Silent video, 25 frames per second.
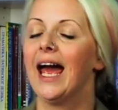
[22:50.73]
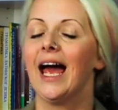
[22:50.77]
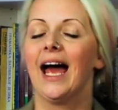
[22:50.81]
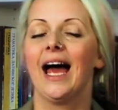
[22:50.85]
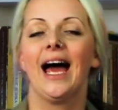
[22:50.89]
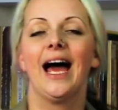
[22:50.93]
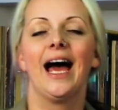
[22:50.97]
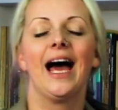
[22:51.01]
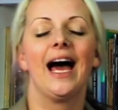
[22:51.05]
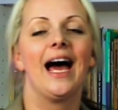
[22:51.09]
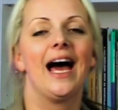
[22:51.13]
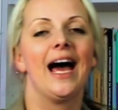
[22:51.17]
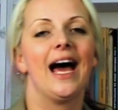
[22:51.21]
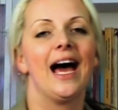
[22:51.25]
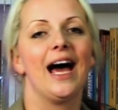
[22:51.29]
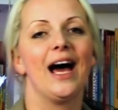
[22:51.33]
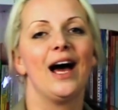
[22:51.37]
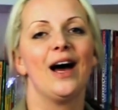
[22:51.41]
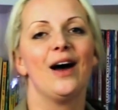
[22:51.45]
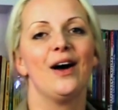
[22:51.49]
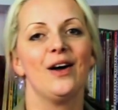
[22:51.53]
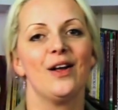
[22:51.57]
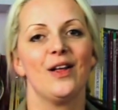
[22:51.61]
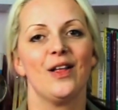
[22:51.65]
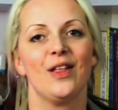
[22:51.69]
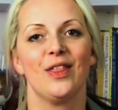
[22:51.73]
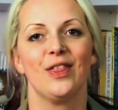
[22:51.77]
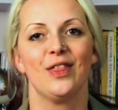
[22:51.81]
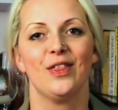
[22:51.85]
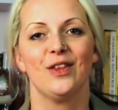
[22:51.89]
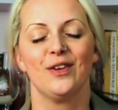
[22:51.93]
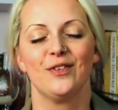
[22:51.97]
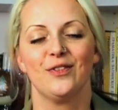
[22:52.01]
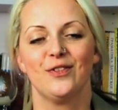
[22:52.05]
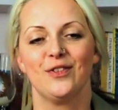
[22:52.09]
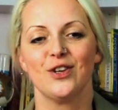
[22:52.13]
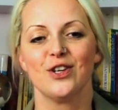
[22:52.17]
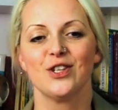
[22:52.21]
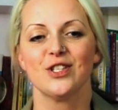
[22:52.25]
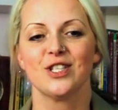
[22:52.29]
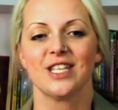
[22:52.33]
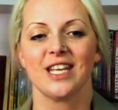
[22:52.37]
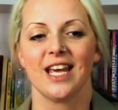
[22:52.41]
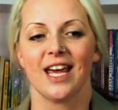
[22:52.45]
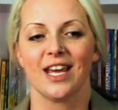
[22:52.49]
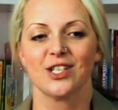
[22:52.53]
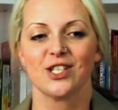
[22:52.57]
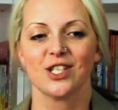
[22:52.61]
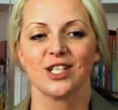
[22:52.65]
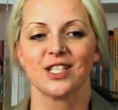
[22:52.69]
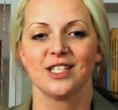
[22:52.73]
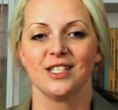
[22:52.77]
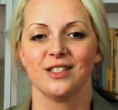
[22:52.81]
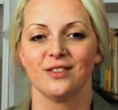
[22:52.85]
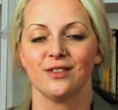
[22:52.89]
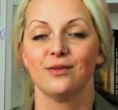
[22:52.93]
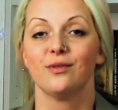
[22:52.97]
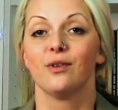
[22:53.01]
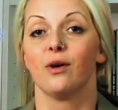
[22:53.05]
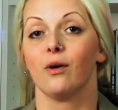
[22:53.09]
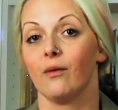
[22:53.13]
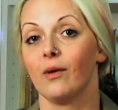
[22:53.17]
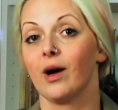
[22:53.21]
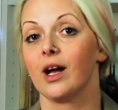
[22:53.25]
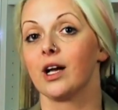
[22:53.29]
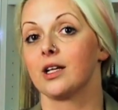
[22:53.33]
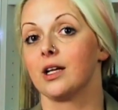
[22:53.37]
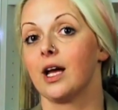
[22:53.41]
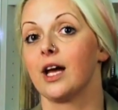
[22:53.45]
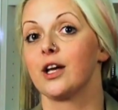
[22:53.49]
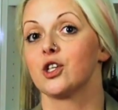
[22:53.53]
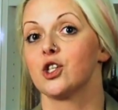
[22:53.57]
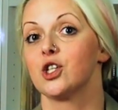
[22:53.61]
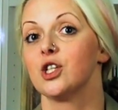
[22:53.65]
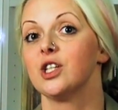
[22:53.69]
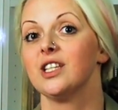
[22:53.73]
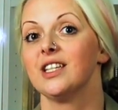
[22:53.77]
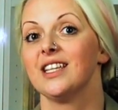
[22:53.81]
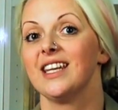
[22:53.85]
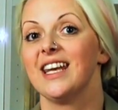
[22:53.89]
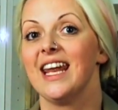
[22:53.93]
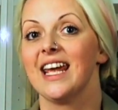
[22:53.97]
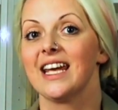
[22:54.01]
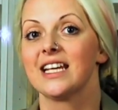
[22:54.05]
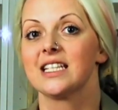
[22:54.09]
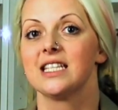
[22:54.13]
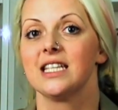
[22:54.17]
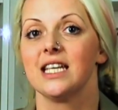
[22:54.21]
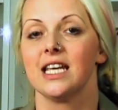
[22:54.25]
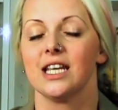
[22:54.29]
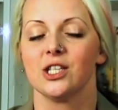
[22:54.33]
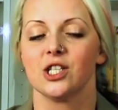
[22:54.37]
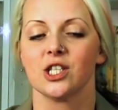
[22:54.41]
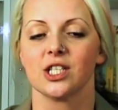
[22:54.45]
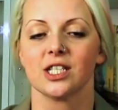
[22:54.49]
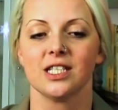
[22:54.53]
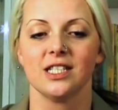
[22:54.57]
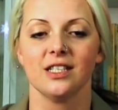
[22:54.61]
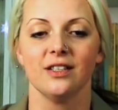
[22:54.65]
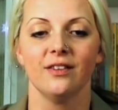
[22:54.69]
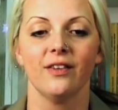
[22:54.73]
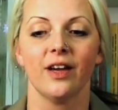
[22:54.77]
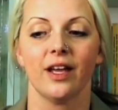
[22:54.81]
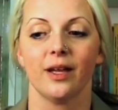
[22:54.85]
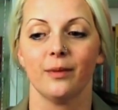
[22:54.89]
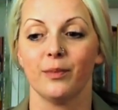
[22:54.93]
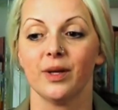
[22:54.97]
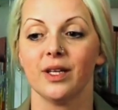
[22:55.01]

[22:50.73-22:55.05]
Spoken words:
The first adjective, well, actually the next adjective,